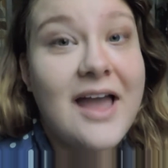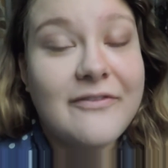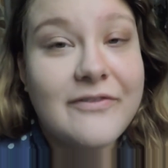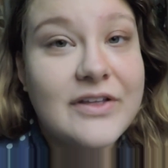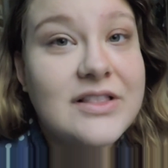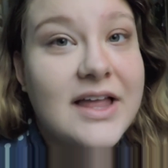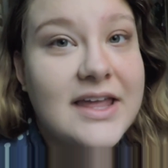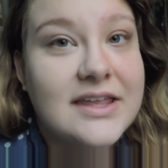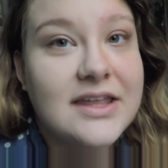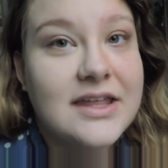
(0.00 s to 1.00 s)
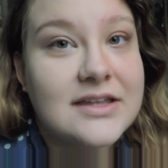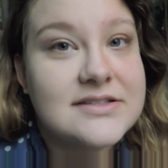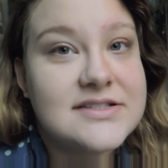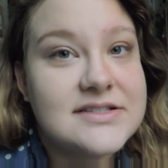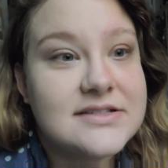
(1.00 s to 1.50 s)
I feel like
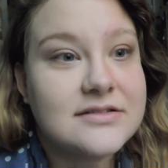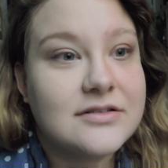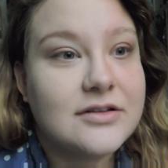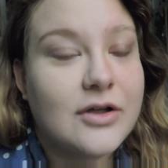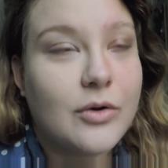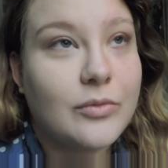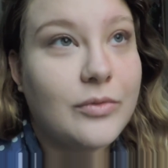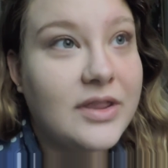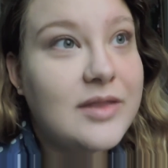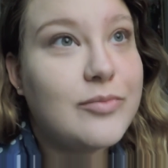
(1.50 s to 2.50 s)
it's really